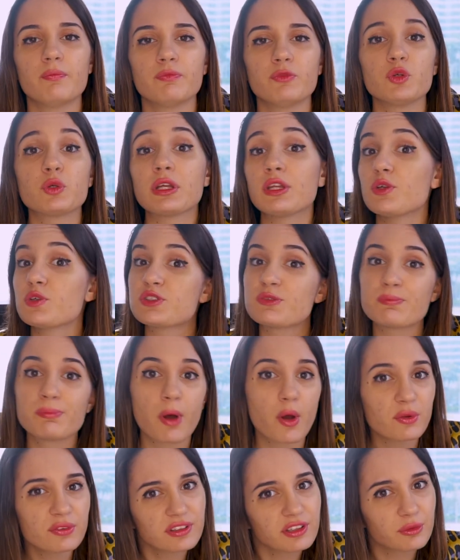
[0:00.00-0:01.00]
You can use
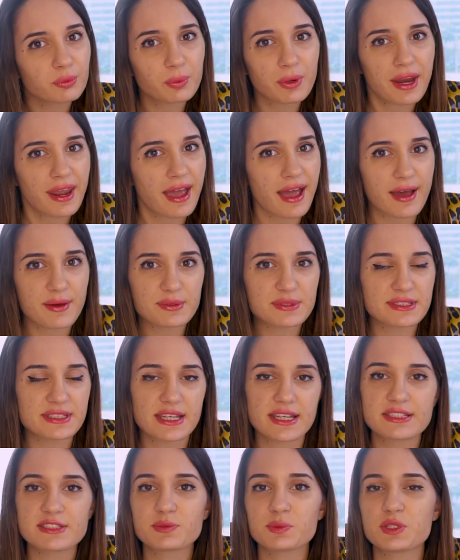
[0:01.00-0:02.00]
bonded
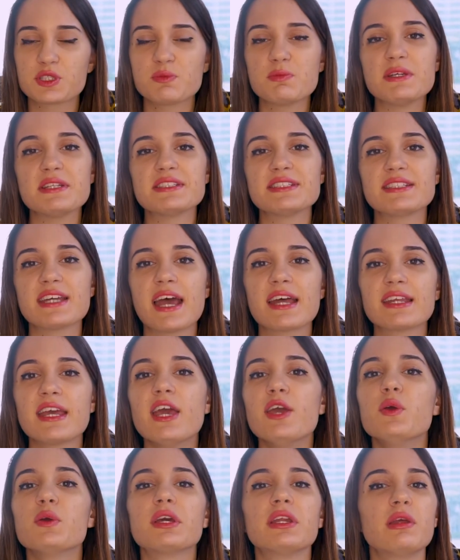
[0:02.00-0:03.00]
warehouses, which means that
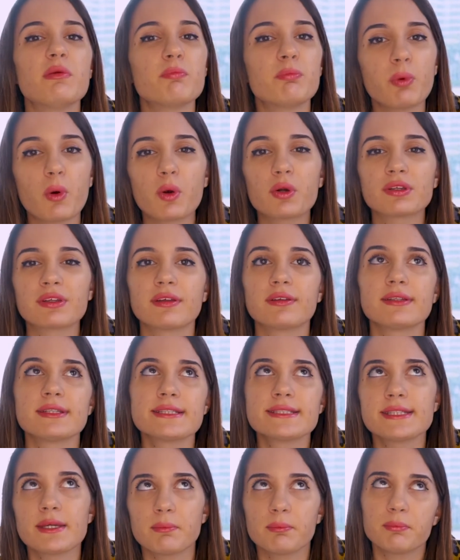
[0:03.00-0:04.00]
you can import
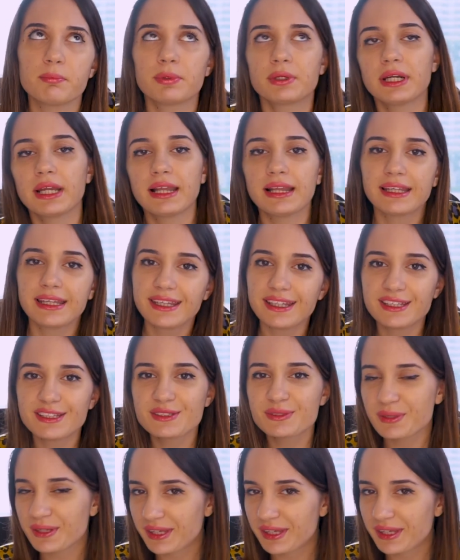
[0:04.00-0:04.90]
temporarily into a